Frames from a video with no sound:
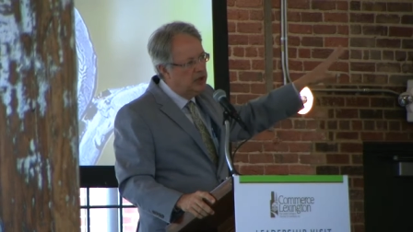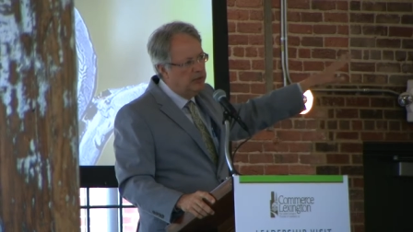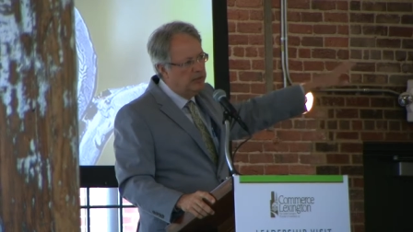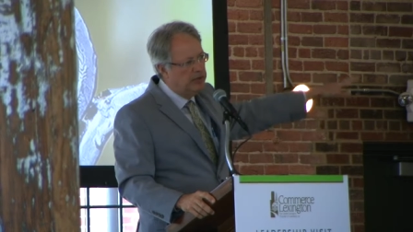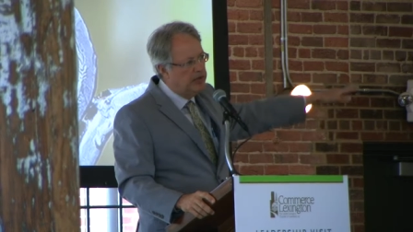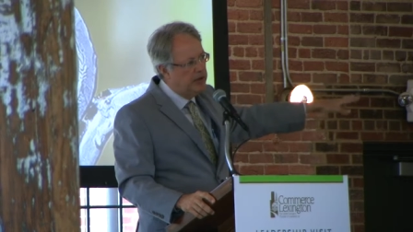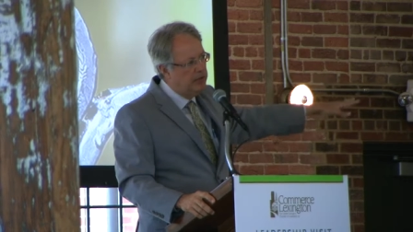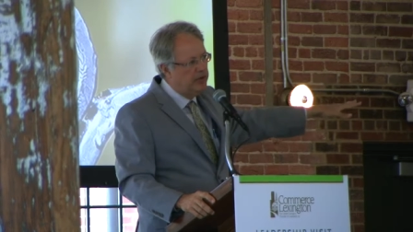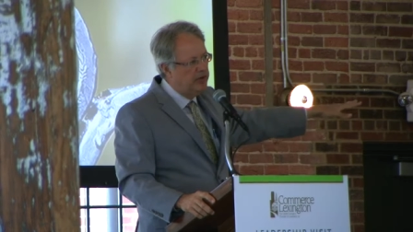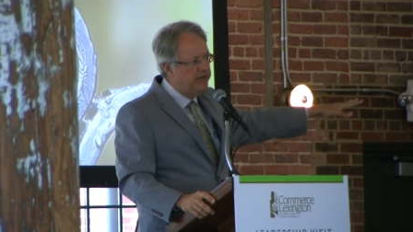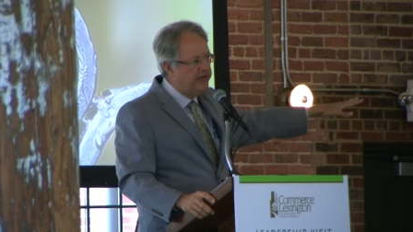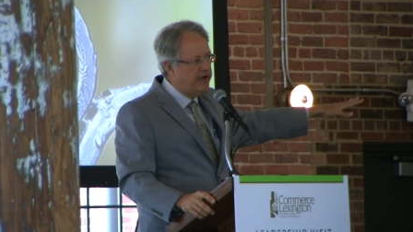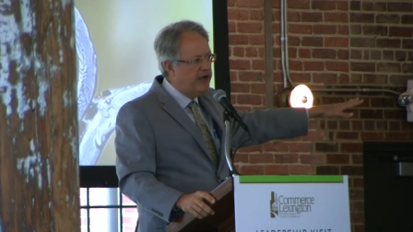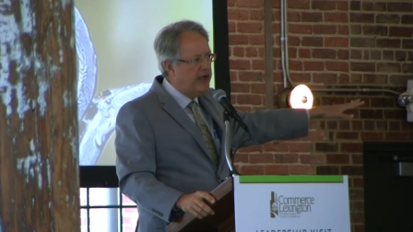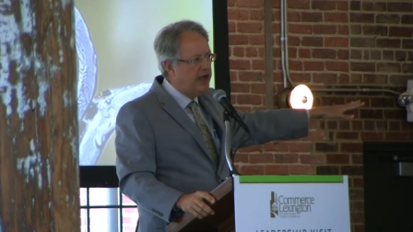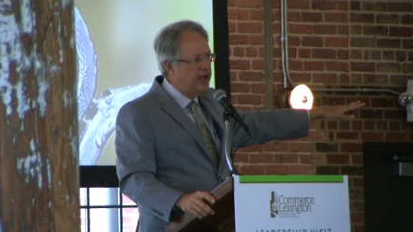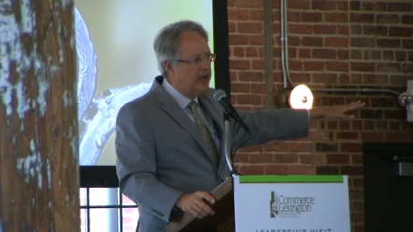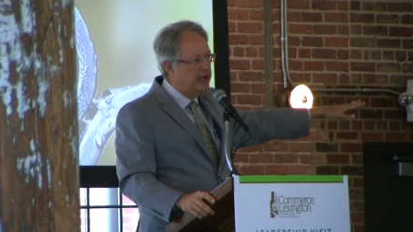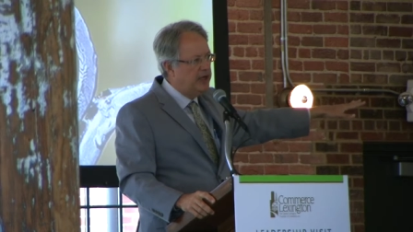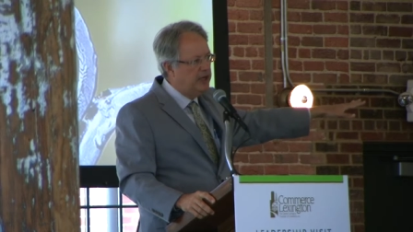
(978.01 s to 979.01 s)
be able to
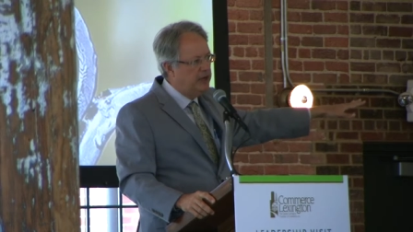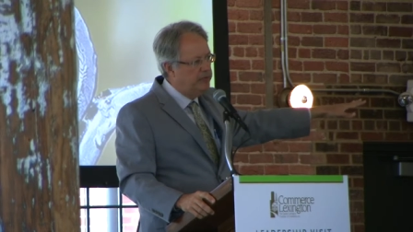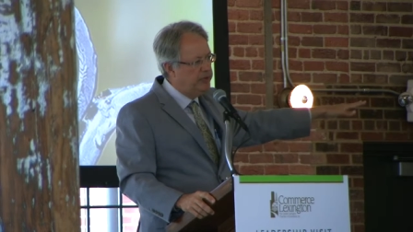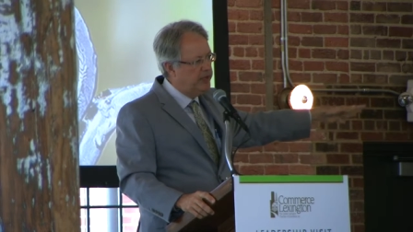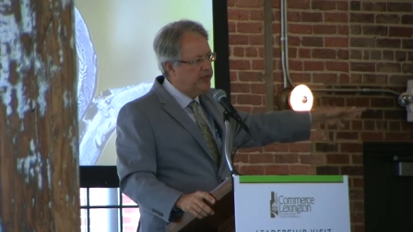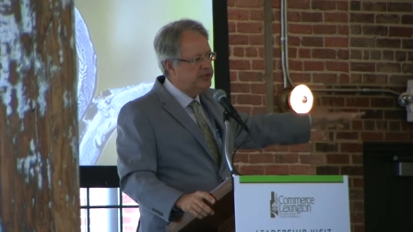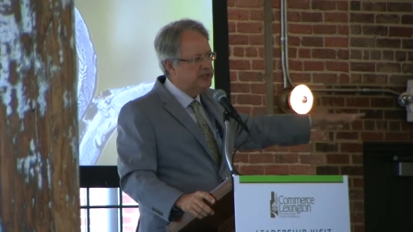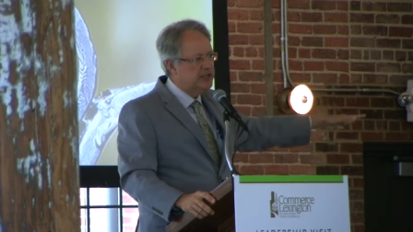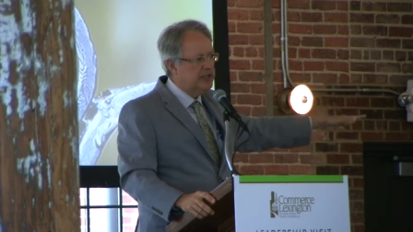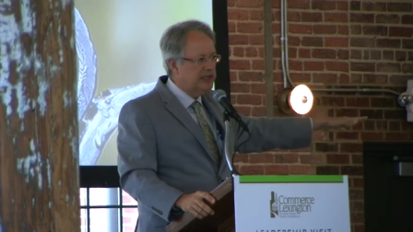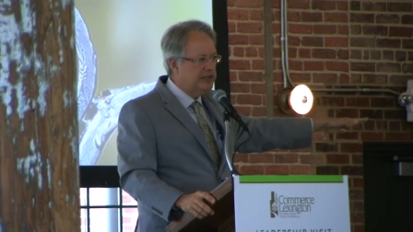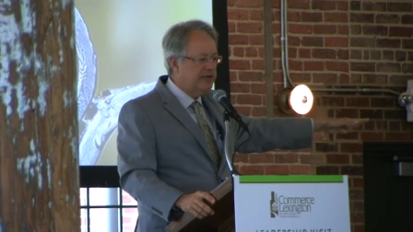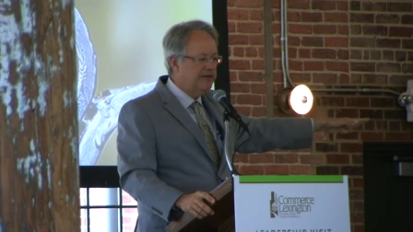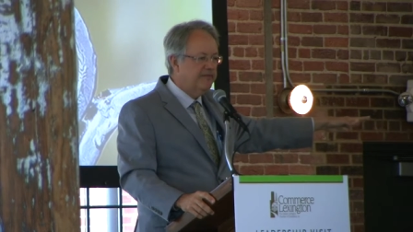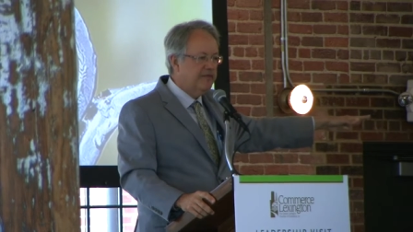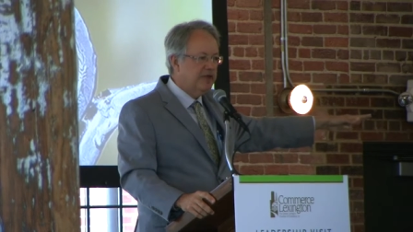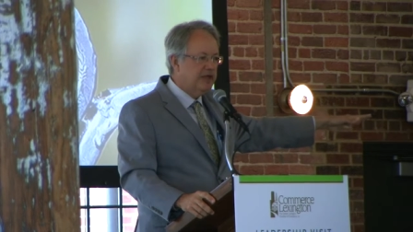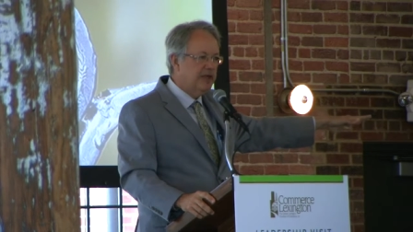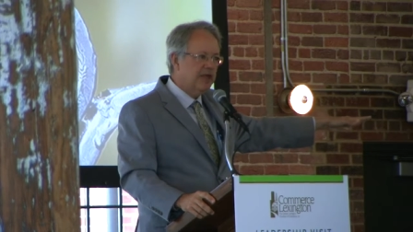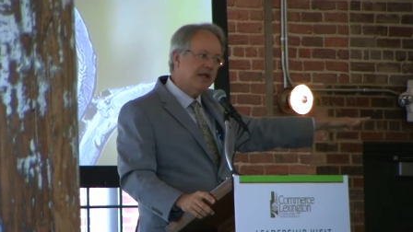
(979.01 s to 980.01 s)
find a place to
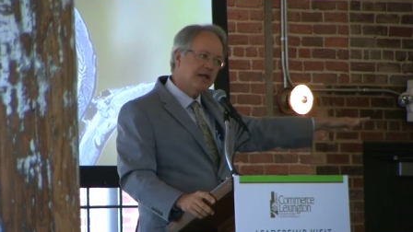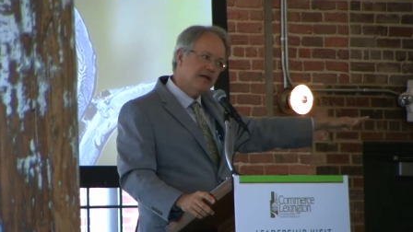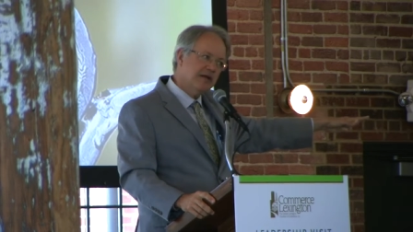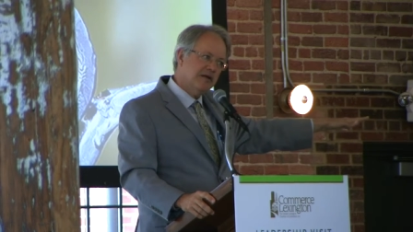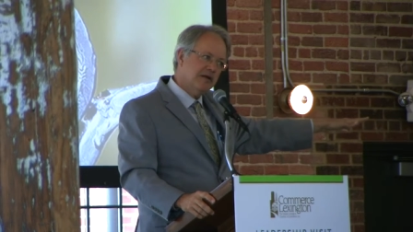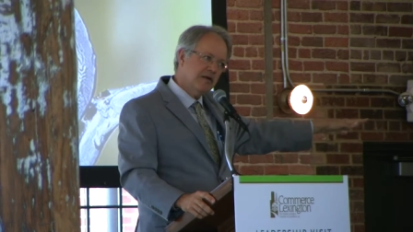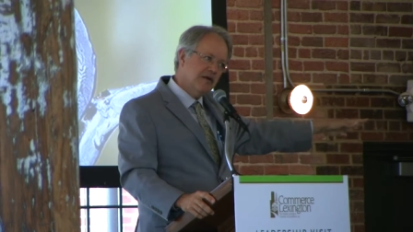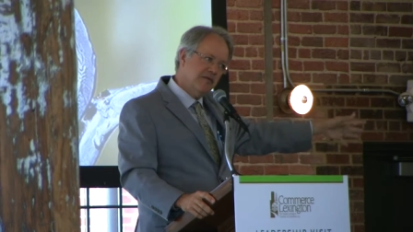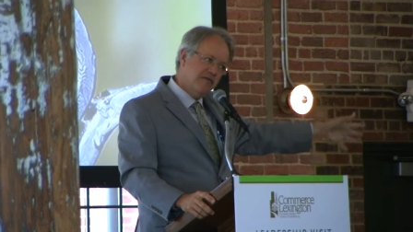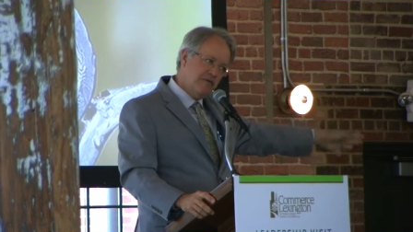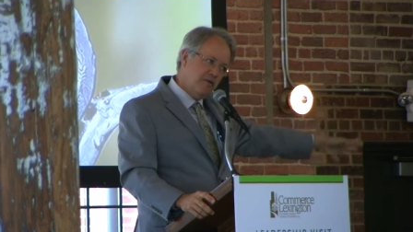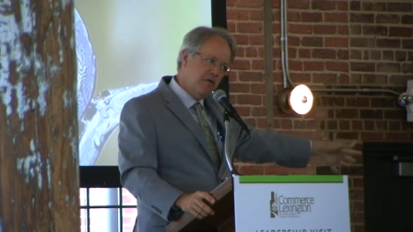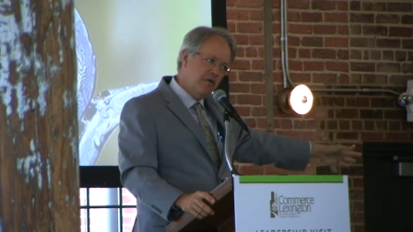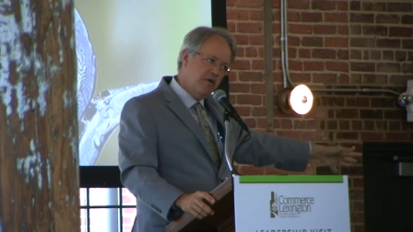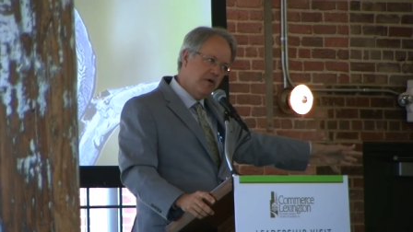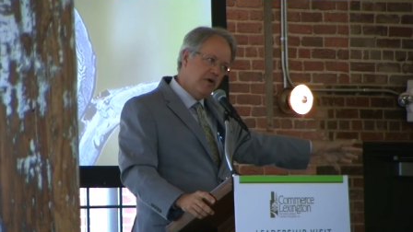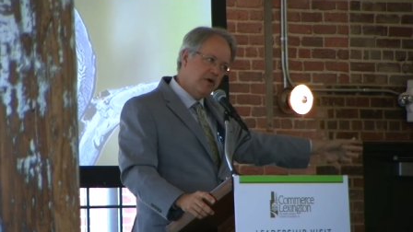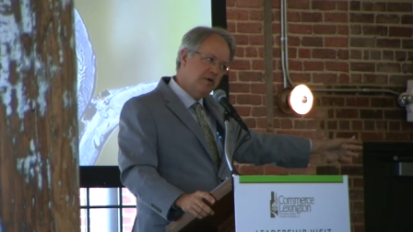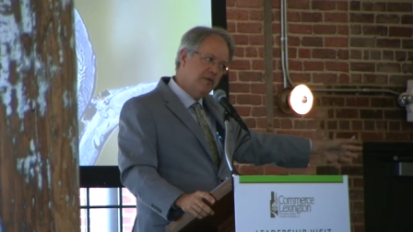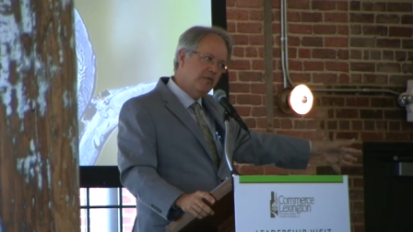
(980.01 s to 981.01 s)
live that they can
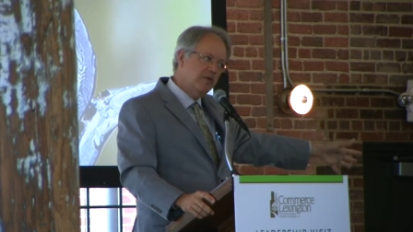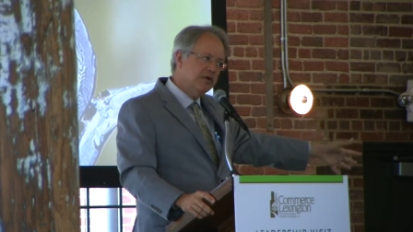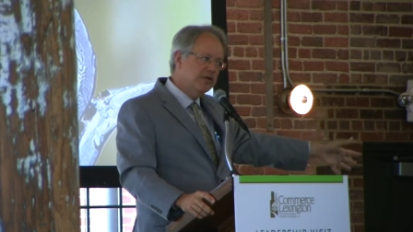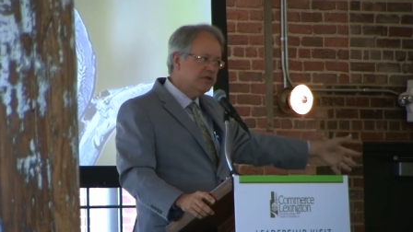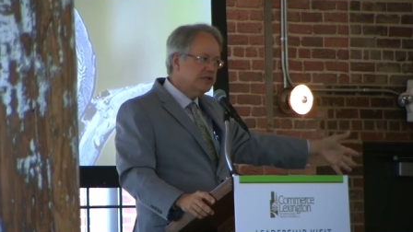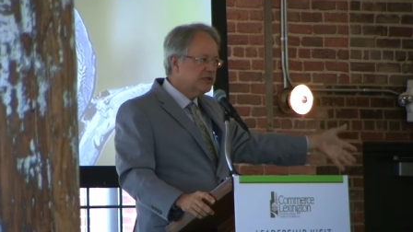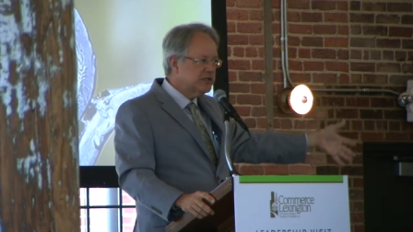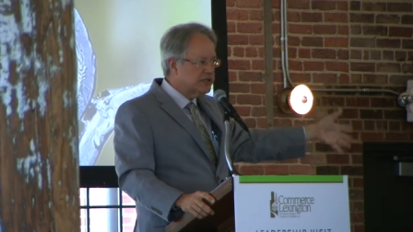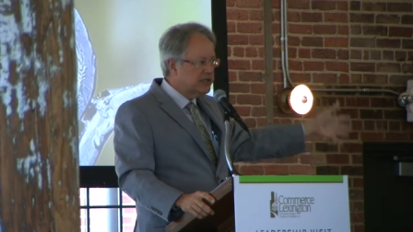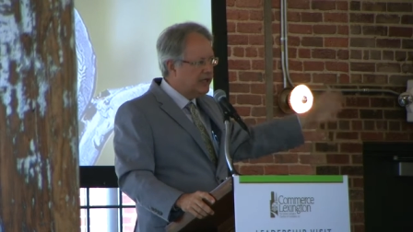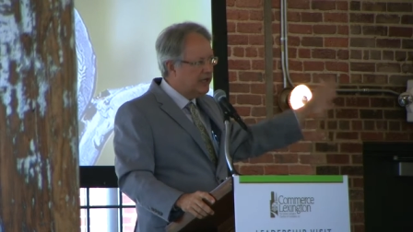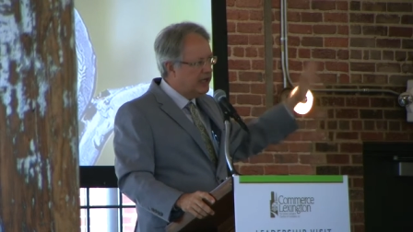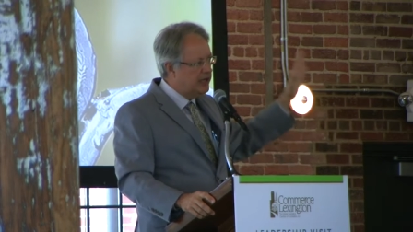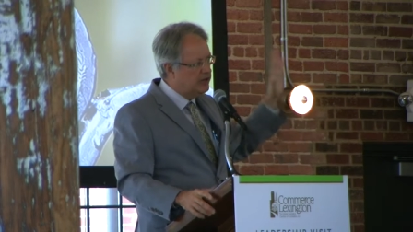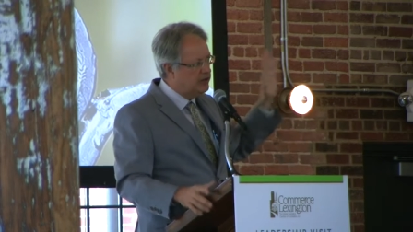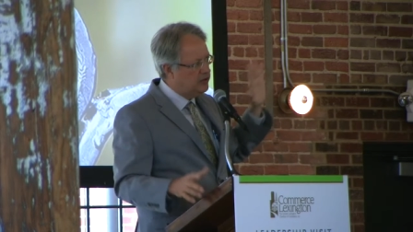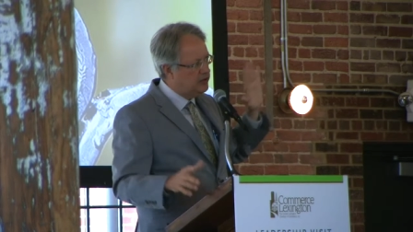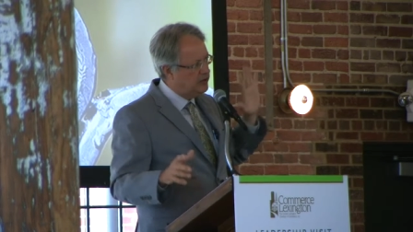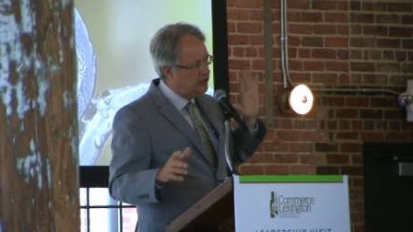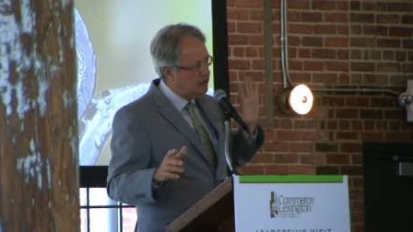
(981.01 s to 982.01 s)
afford, which has
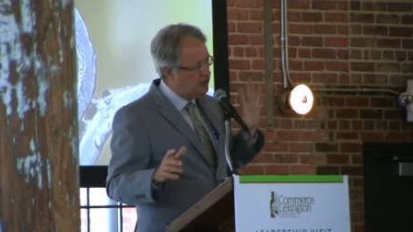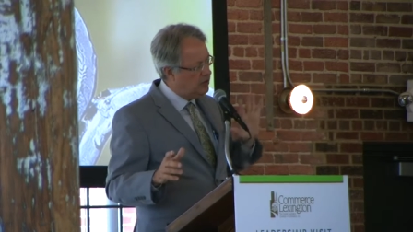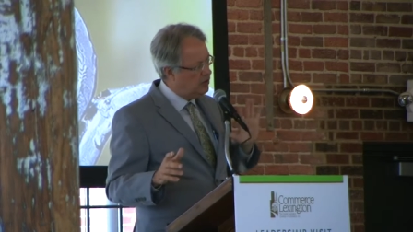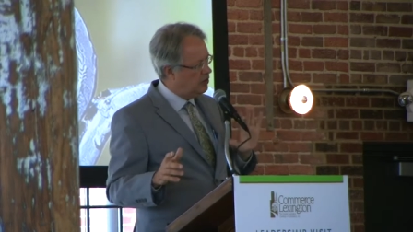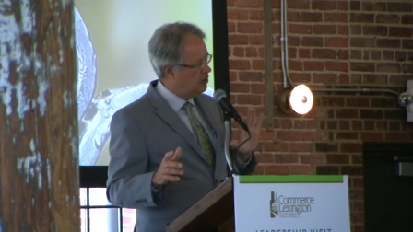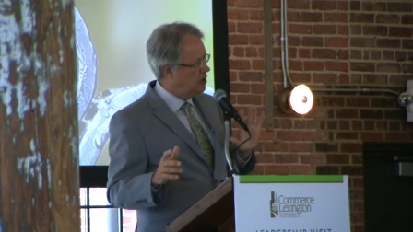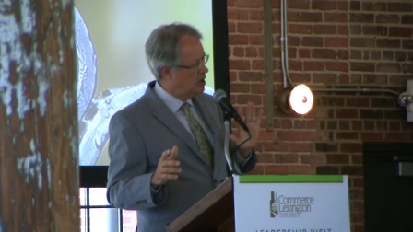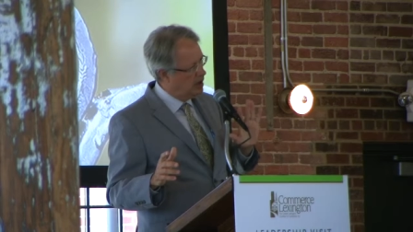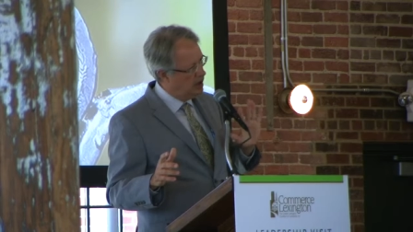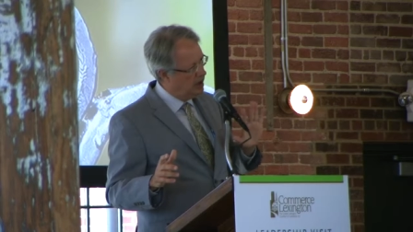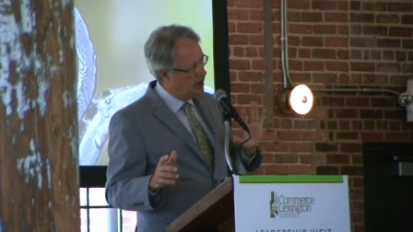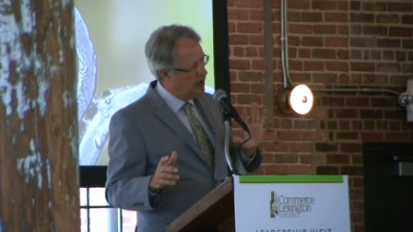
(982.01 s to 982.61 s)
led to